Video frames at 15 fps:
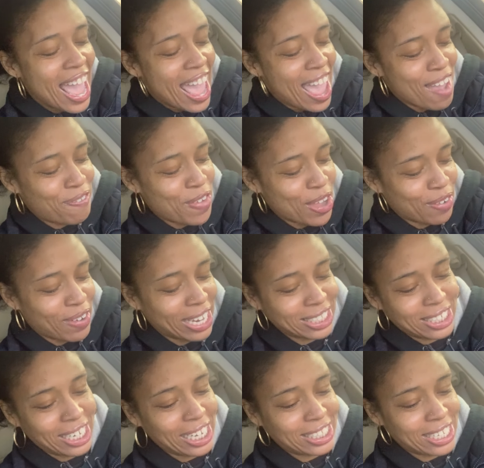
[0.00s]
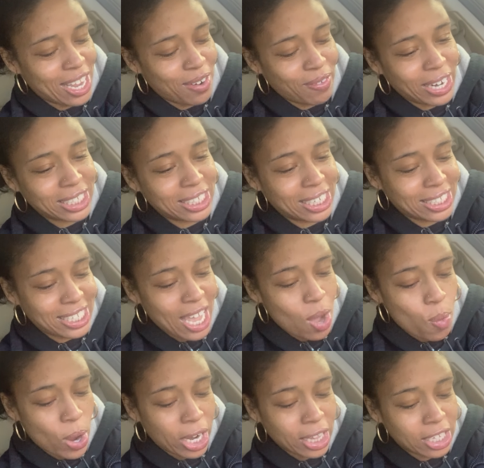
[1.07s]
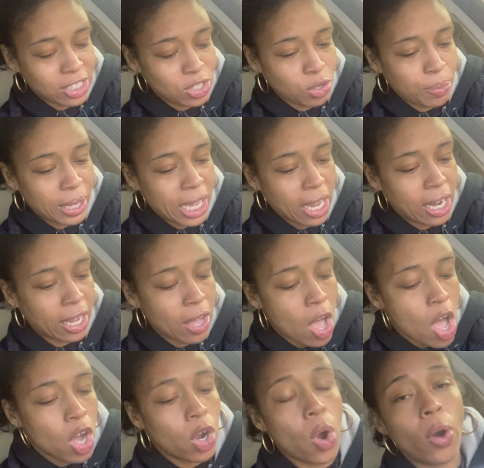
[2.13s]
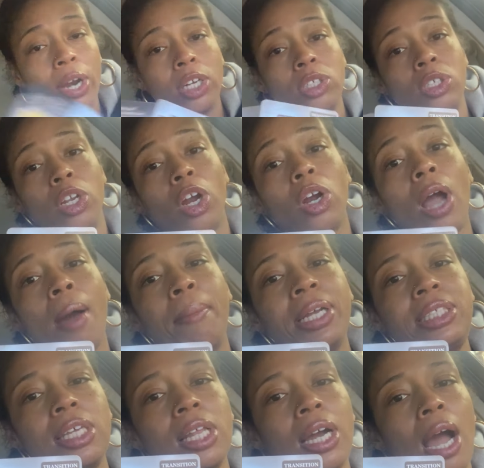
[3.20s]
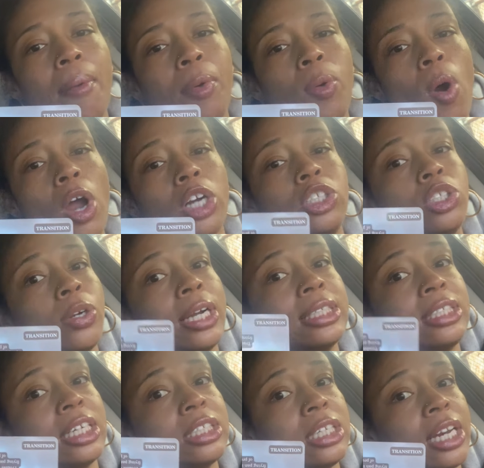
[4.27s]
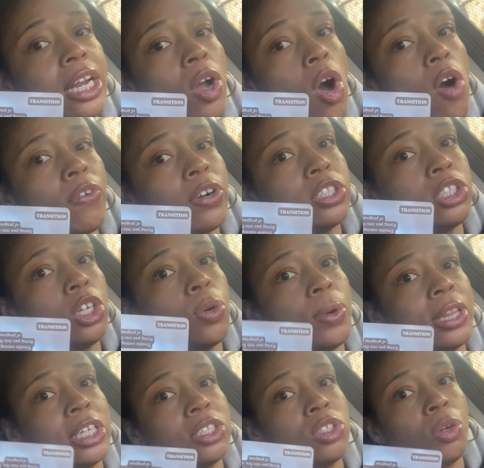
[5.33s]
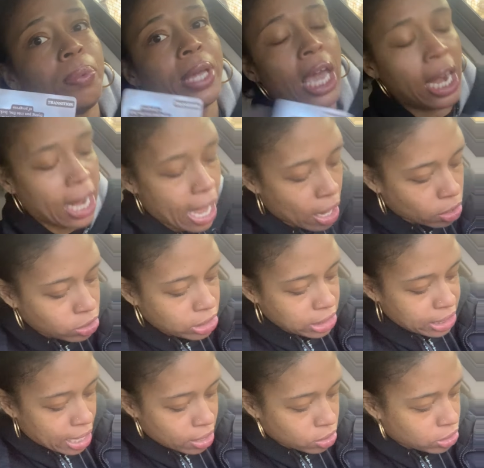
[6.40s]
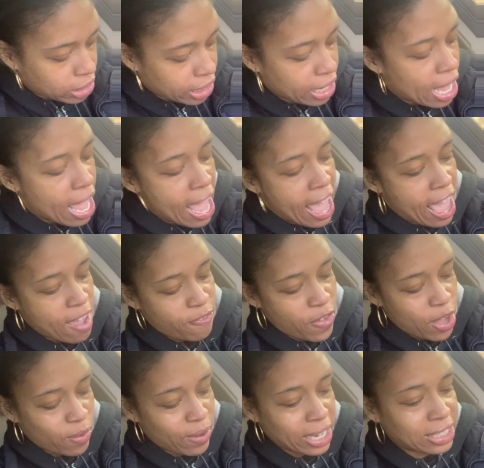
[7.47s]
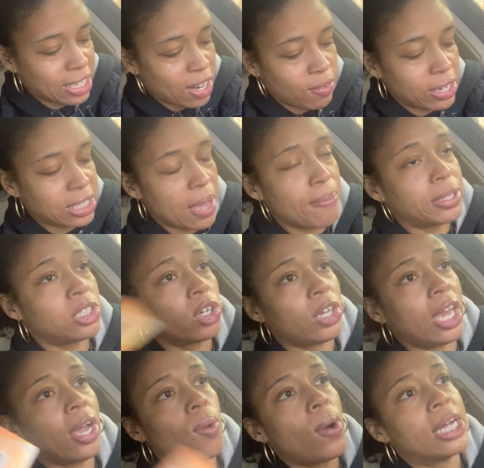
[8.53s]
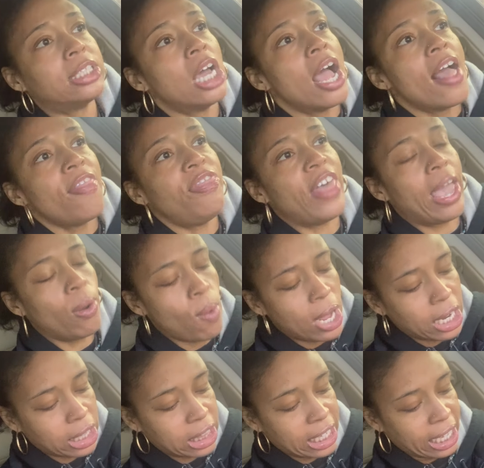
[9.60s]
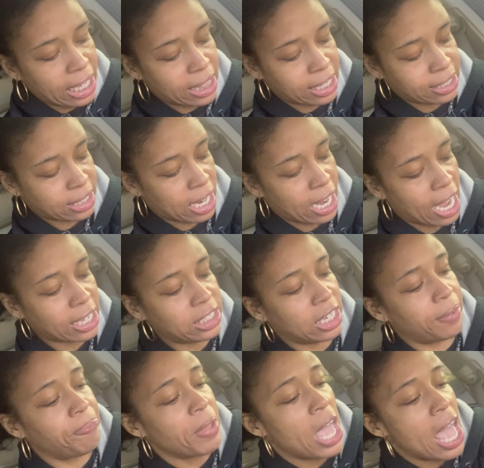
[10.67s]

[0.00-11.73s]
If it resonates, it resonates. Yeah, wanting this new beginning, going. To, they're coming to the Cummer Waters, transitioning over to you with this new beginning. Energy's energy. If it resonates, resonates. Mr. King of Wands. They want to lead this connection.